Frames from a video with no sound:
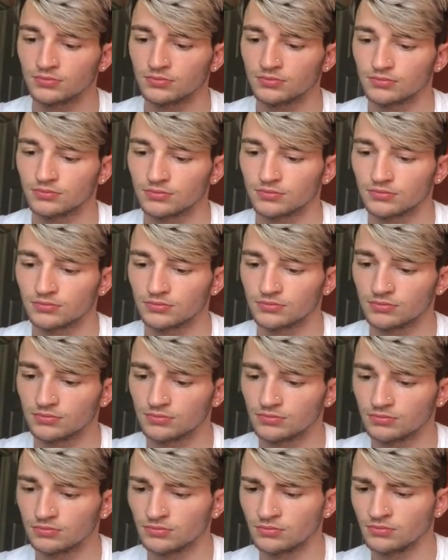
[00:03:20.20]

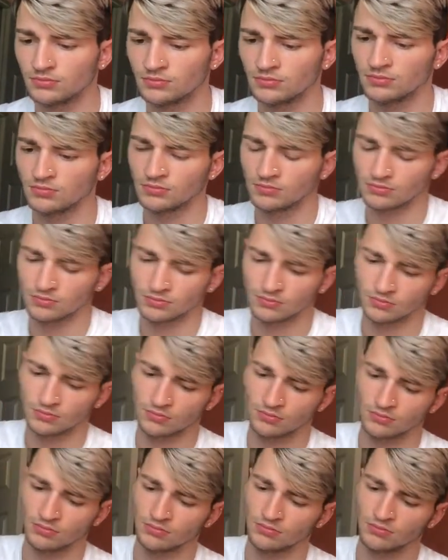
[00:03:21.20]

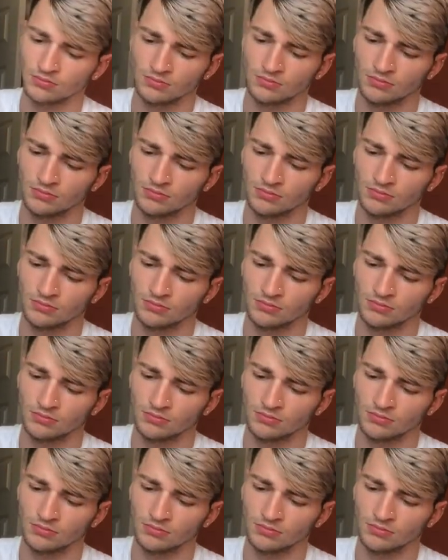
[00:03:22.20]
(silent)